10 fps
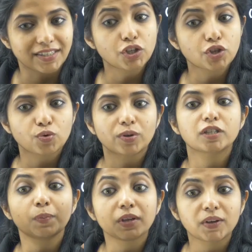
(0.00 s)
This is known
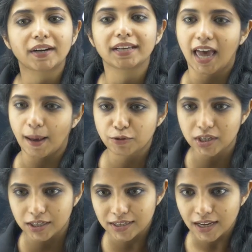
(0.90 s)
as periodic
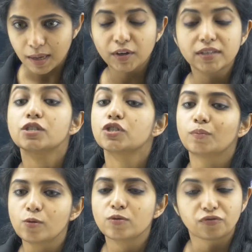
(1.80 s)
abstinence because it is the
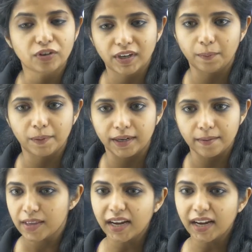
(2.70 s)
most fertile period.